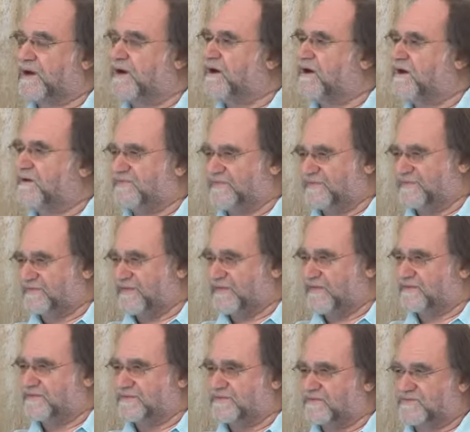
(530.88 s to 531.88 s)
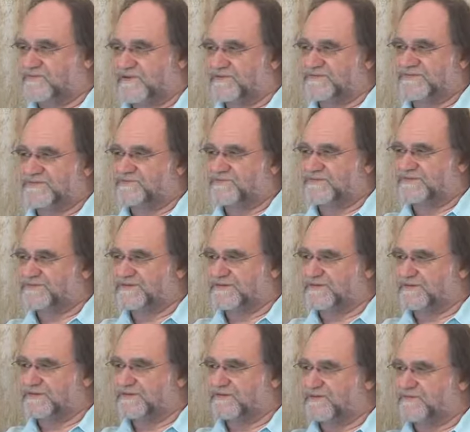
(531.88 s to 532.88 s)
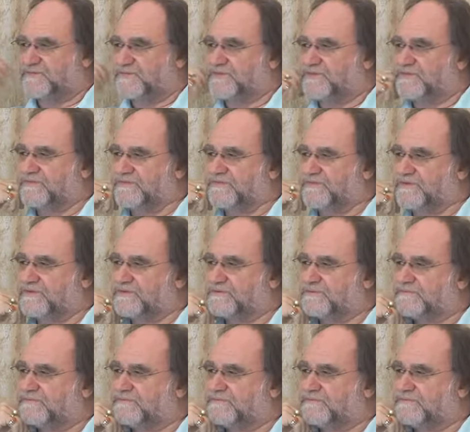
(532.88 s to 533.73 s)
arts and creativity community.